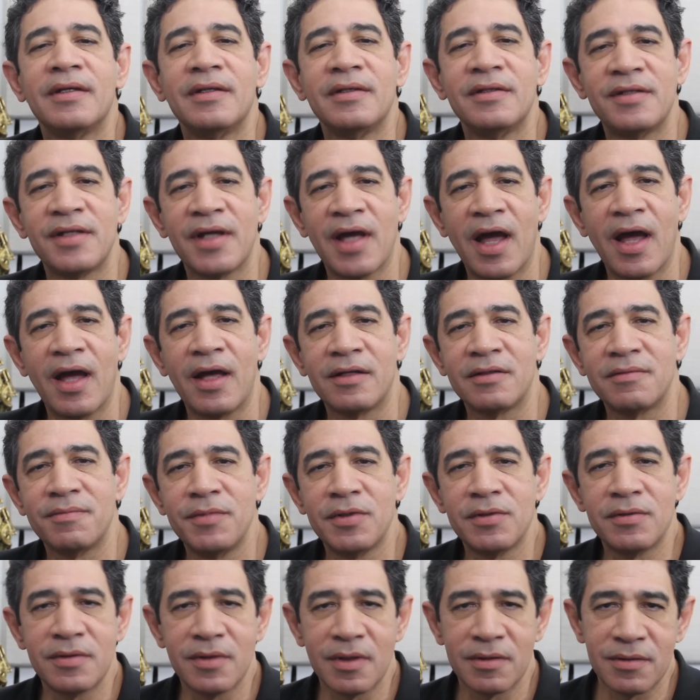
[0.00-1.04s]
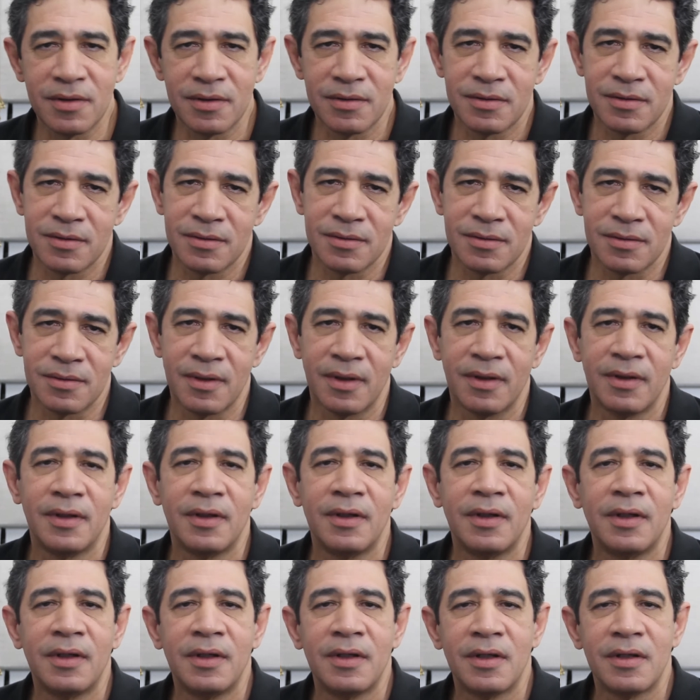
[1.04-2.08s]
jazz musicians,
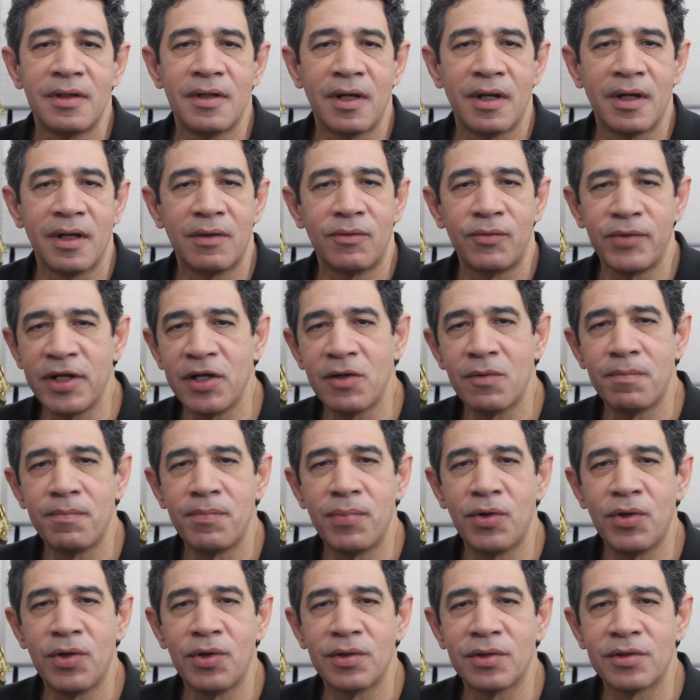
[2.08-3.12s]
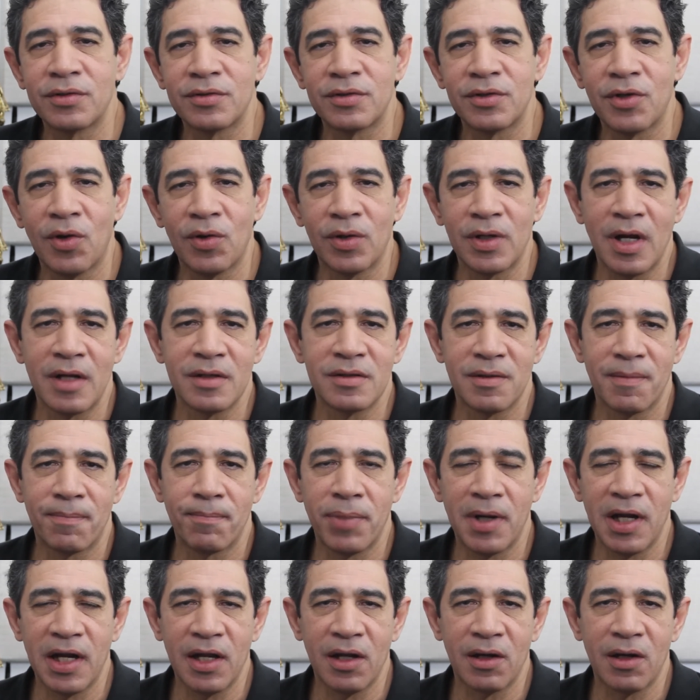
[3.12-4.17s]
real books, all kinds of
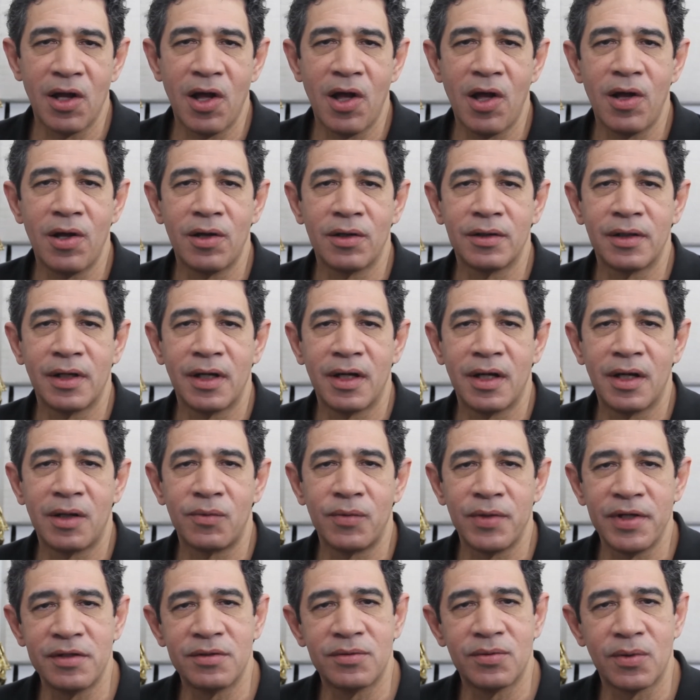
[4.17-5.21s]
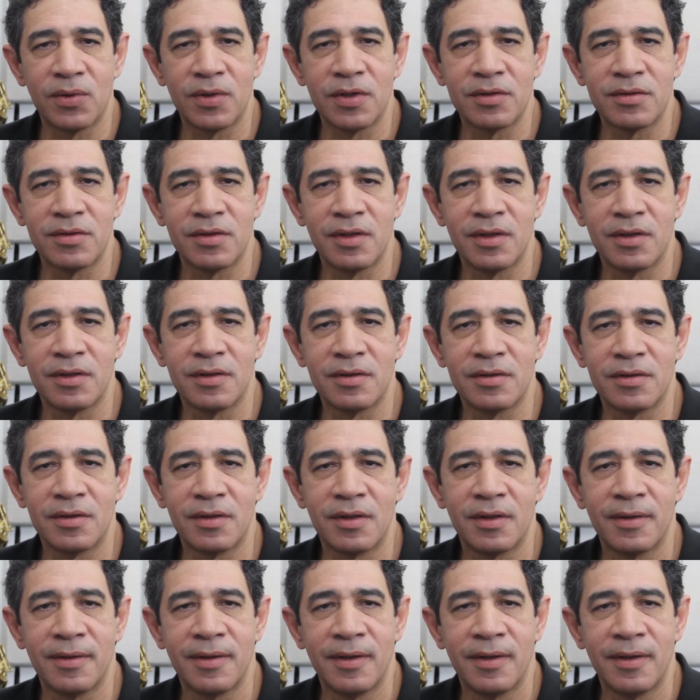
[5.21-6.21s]
play-along resources.